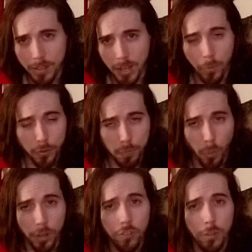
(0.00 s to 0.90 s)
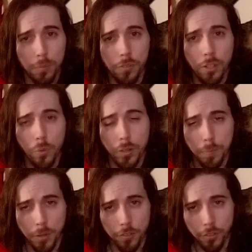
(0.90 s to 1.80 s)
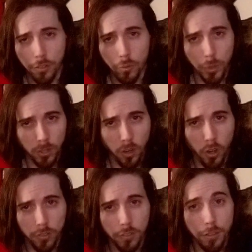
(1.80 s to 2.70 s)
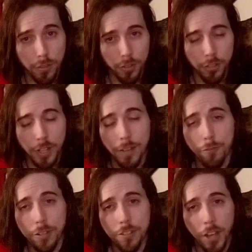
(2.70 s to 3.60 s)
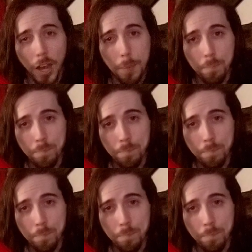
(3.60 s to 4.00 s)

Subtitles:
at which point subsequent purchases will cost 30 every time.